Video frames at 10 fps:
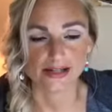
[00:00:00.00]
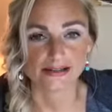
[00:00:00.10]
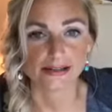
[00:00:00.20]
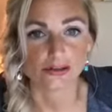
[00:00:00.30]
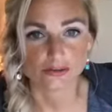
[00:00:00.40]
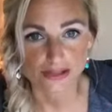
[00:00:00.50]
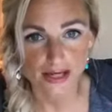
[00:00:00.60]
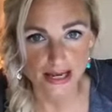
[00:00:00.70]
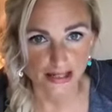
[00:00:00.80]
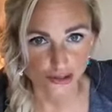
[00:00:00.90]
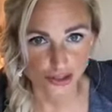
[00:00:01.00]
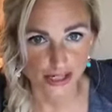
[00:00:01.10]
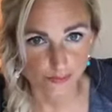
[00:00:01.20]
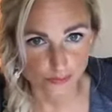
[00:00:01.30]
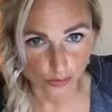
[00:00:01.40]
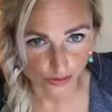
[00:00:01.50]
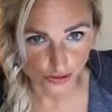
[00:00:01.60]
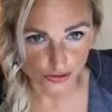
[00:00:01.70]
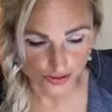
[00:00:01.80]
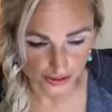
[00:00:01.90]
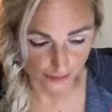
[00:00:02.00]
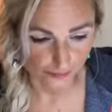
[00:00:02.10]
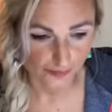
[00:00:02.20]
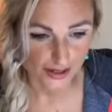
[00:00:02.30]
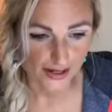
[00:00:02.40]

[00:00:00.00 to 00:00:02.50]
and guilt and shame towards yourself